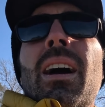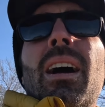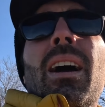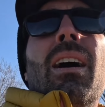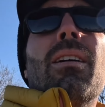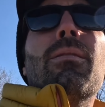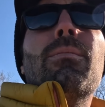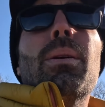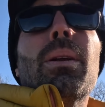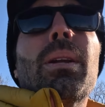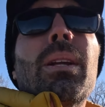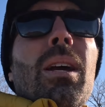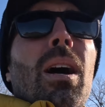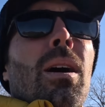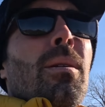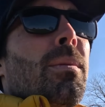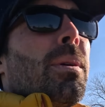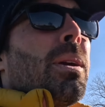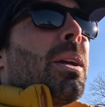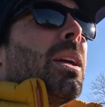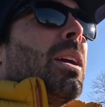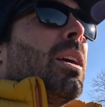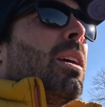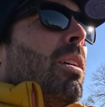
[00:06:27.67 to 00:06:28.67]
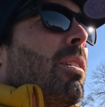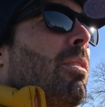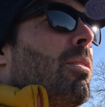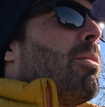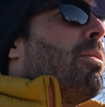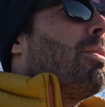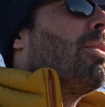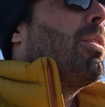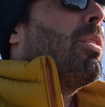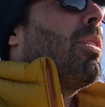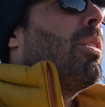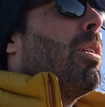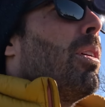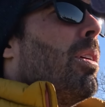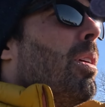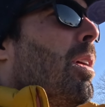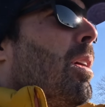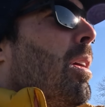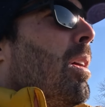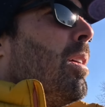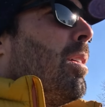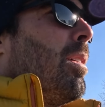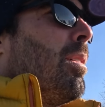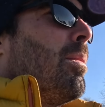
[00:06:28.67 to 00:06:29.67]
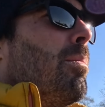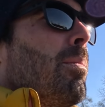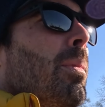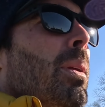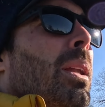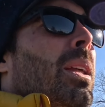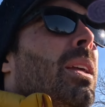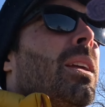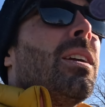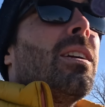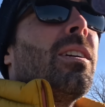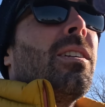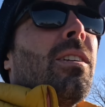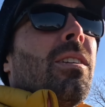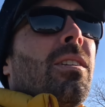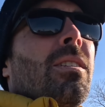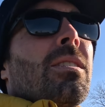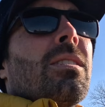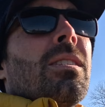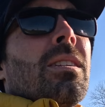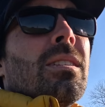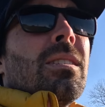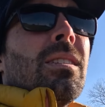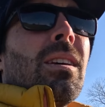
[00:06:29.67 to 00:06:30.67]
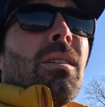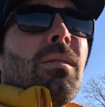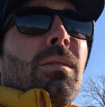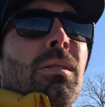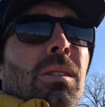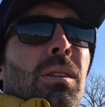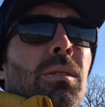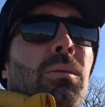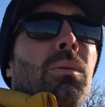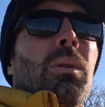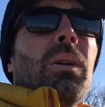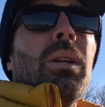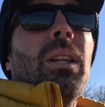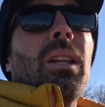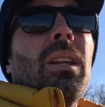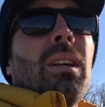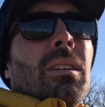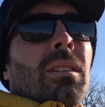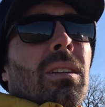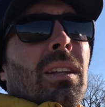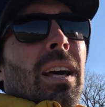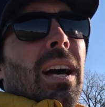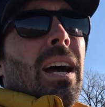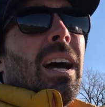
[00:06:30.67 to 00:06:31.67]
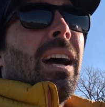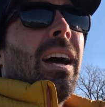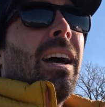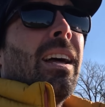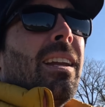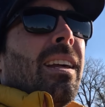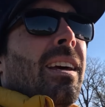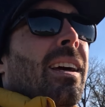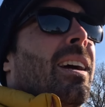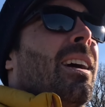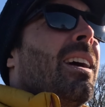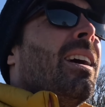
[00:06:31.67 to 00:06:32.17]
have been coming here for many years since I was a wee little lad.